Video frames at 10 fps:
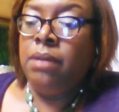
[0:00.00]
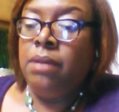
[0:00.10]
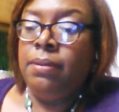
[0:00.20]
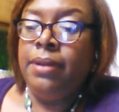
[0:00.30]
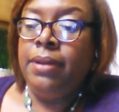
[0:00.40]

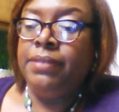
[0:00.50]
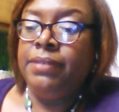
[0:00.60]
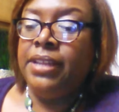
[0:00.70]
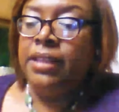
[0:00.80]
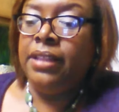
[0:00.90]
Never seen
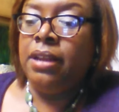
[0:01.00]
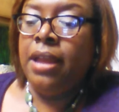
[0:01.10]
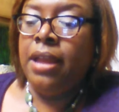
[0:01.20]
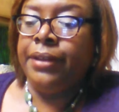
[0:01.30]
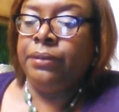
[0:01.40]
anything like it.
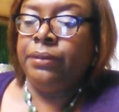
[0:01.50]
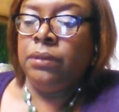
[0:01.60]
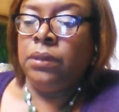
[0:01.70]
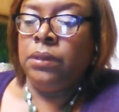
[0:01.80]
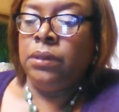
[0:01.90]

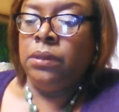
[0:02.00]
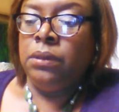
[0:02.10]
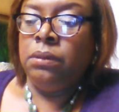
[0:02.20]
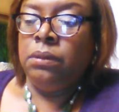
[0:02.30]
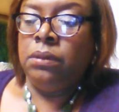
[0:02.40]

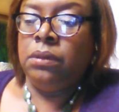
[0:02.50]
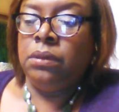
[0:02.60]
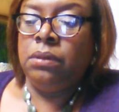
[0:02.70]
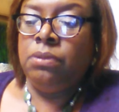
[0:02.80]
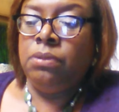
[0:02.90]
It's
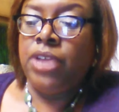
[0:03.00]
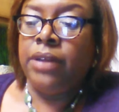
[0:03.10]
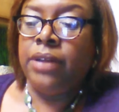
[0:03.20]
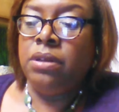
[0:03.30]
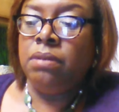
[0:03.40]
jacked up.